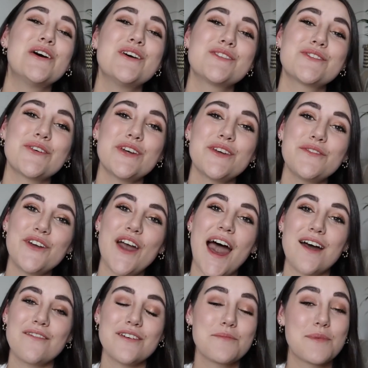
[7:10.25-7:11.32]
So if you
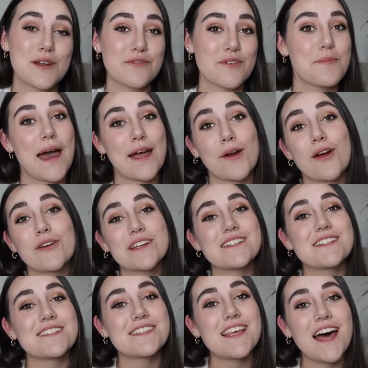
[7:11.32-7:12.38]
have a bit of a background in
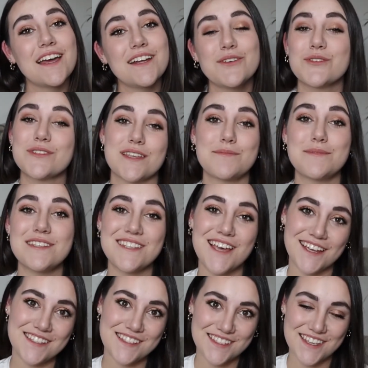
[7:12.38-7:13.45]
design or some
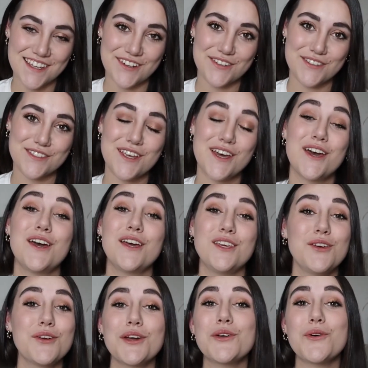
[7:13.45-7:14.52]
design skills,
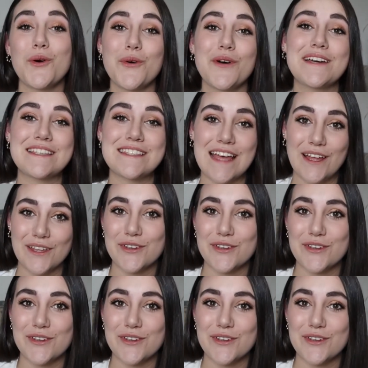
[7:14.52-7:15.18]
you can always sell